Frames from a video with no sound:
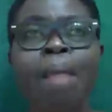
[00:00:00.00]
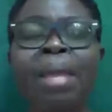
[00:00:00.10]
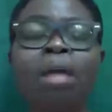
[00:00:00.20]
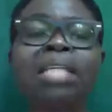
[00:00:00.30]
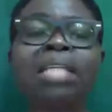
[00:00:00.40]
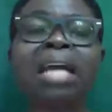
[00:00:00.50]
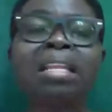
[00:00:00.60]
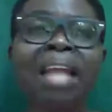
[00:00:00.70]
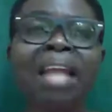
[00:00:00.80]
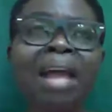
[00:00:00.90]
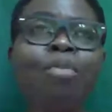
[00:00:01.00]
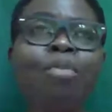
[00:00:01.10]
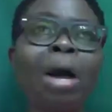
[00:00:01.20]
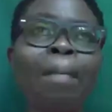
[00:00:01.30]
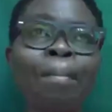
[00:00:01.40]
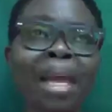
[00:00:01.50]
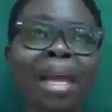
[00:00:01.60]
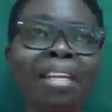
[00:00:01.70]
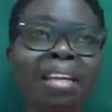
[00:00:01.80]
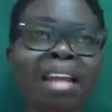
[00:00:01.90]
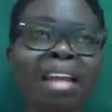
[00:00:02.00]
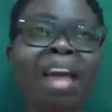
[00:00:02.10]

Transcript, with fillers: Because at the time you are blending,